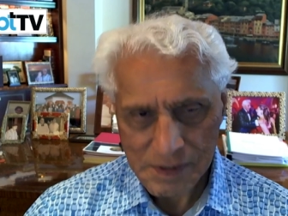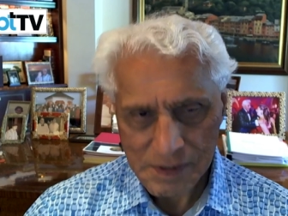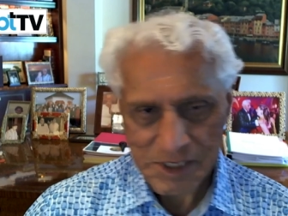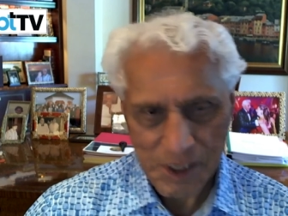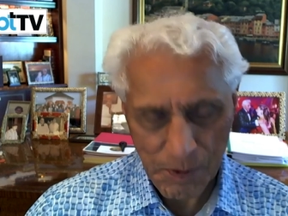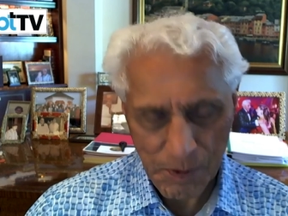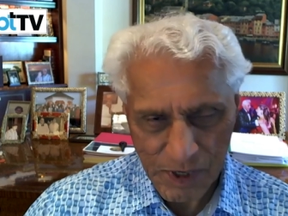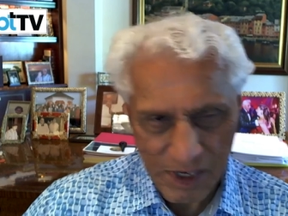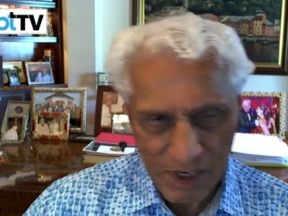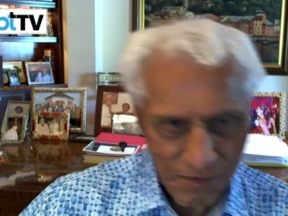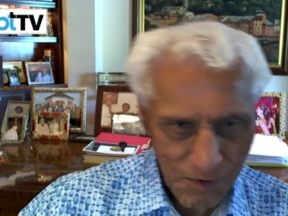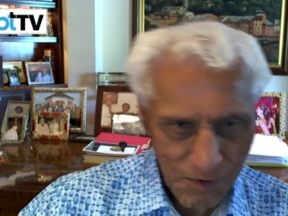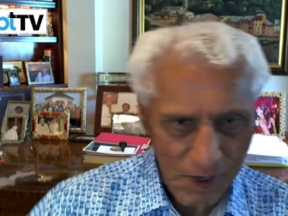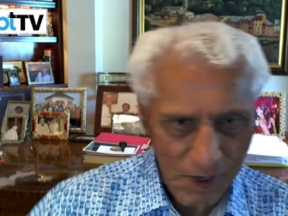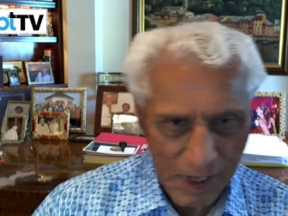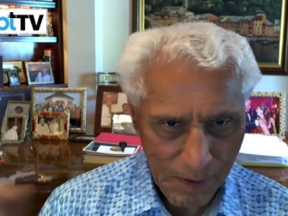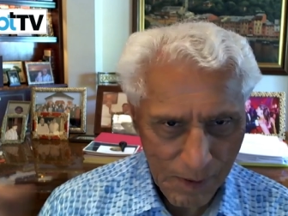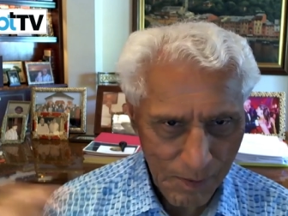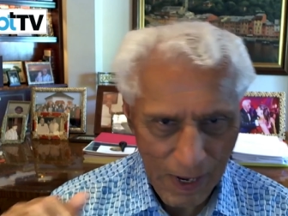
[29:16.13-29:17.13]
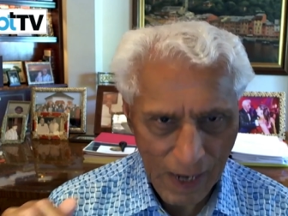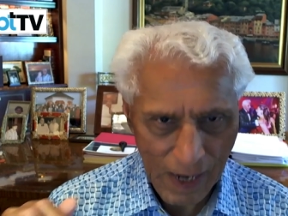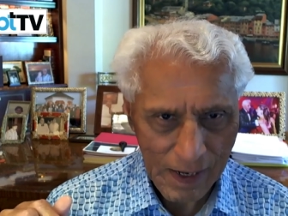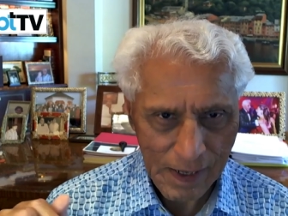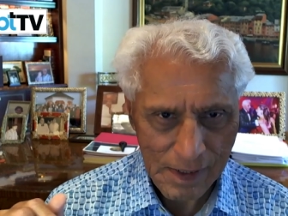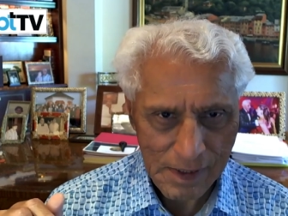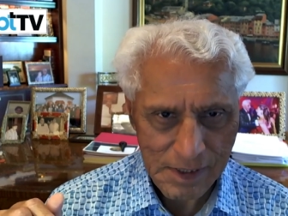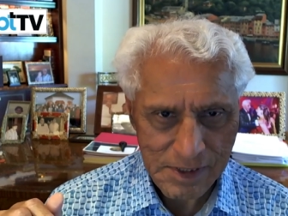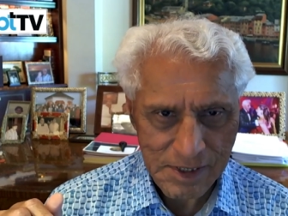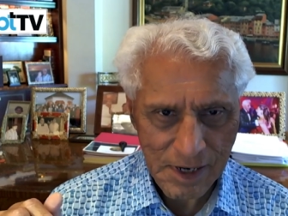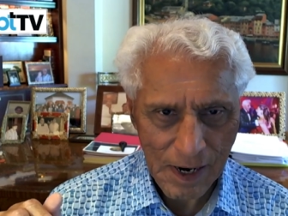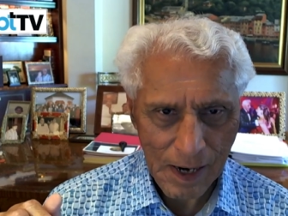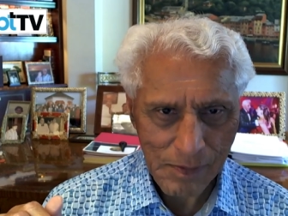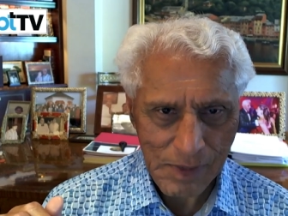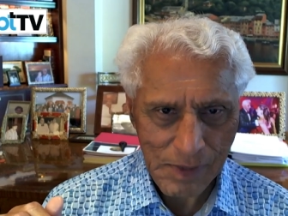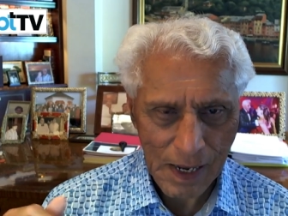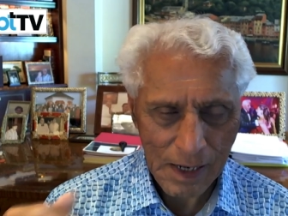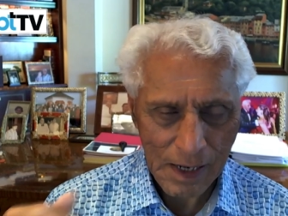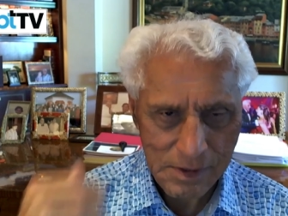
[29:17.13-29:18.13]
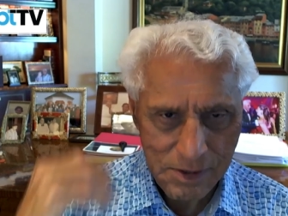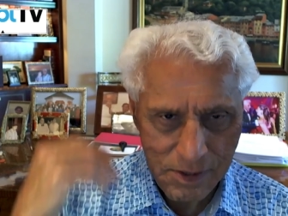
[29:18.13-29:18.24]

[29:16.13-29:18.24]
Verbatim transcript: GPT-4 came back and described that.